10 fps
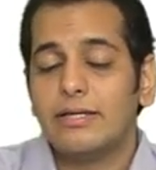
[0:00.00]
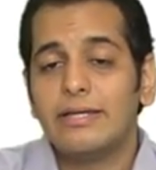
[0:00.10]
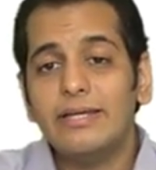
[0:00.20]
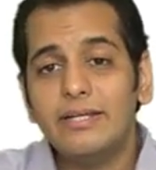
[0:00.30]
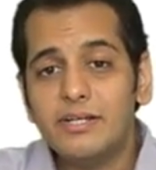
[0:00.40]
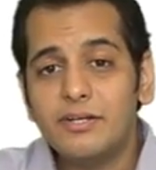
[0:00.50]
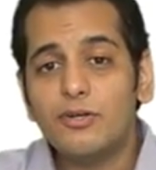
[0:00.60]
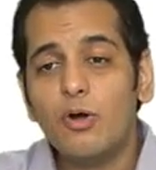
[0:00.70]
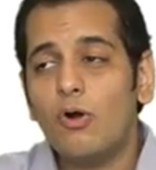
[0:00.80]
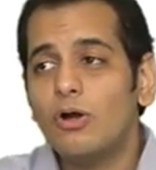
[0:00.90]
He did
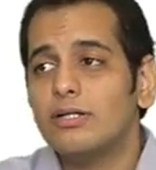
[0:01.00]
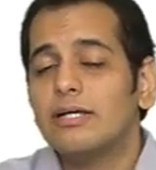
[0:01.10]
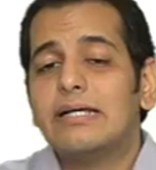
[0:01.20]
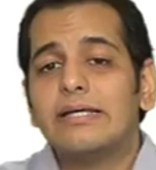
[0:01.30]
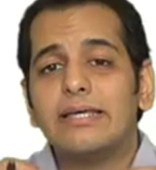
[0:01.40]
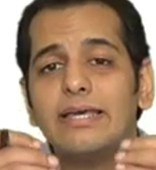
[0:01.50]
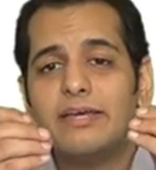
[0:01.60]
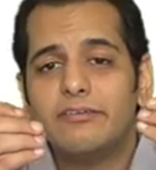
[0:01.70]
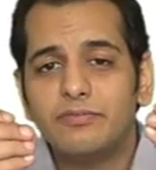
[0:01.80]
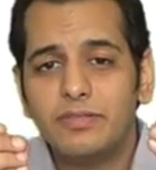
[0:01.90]
not
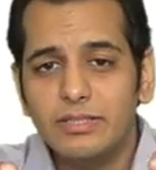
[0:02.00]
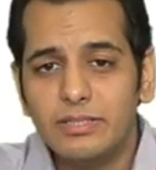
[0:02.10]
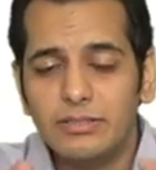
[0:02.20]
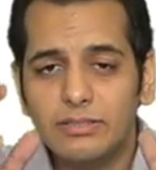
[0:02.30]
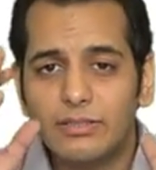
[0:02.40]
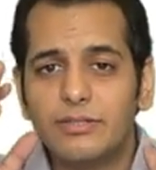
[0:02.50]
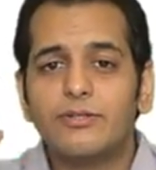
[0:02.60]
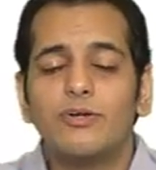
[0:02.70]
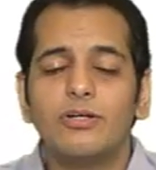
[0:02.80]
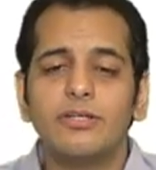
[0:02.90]
give
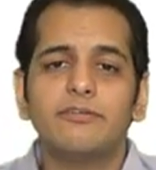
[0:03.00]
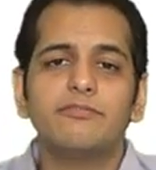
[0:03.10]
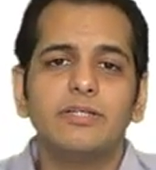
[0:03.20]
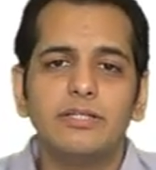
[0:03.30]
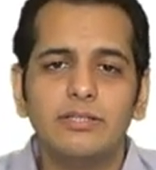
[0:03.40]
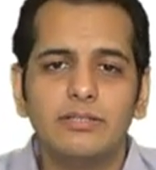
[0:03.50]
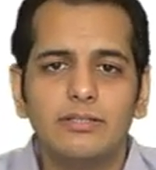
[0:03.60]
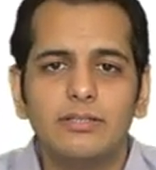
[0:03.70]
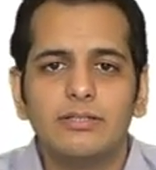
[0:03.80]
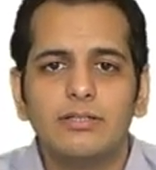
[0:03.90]
the
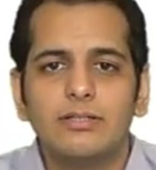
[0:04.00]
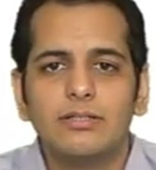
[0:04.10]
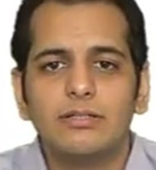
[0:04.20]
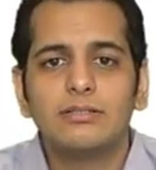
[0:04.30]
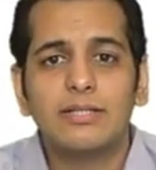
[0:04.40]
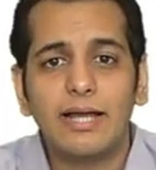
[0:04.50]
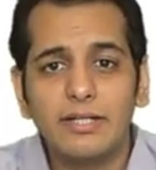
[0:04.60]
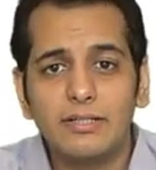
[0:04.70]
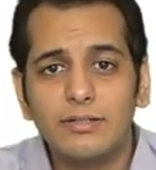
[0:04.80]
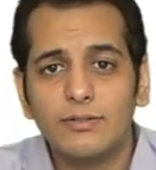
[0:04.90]

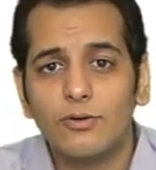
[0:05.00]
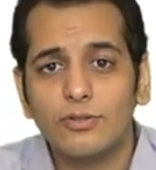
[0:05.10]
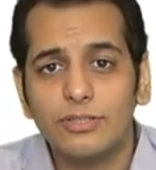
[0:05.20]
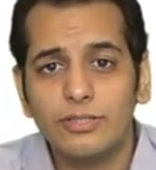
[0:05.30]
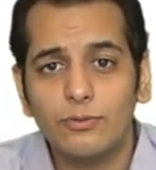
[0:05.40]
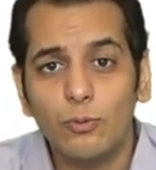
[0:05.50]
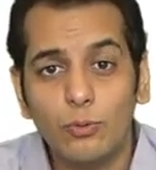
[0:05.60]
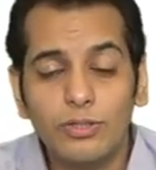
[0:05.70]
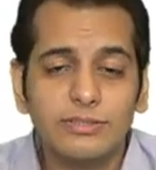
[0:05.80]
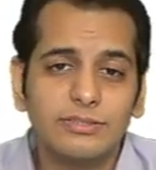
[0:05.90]
title or the
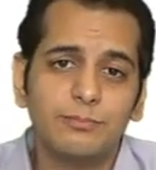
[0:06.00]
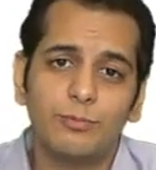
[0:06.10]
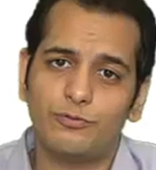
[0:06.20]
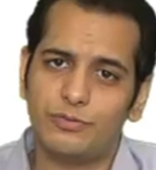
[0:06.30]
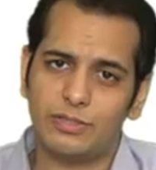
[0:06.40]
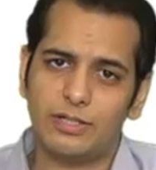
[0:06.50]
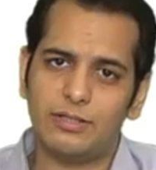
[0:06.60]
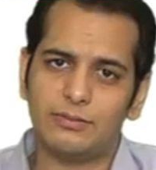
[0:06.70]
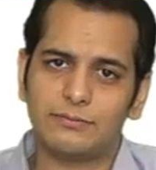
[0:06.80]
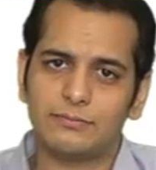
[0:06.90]
ownership of the
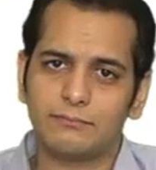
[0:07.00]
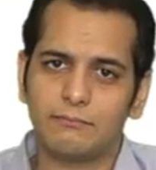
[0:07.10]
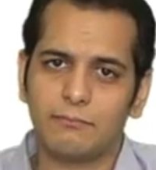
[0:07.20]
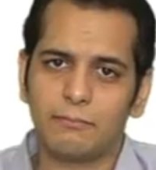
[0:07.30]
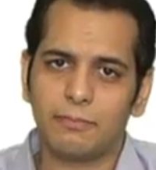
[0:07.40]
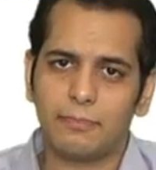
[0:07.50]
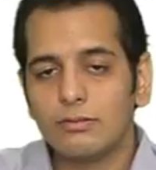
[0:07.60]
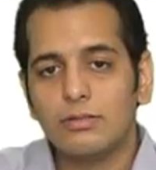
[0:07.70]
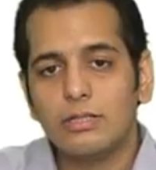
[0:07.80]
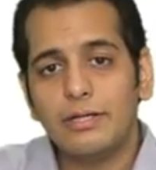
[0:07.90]
car.
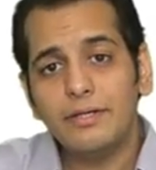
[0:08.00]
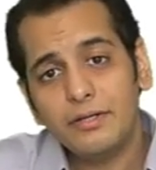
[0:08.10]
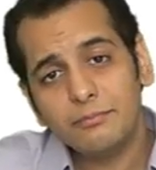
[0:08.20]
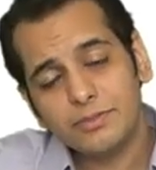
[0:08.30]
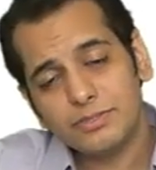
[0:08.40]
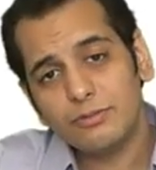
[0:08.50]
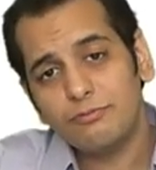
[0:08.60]
Here Mr.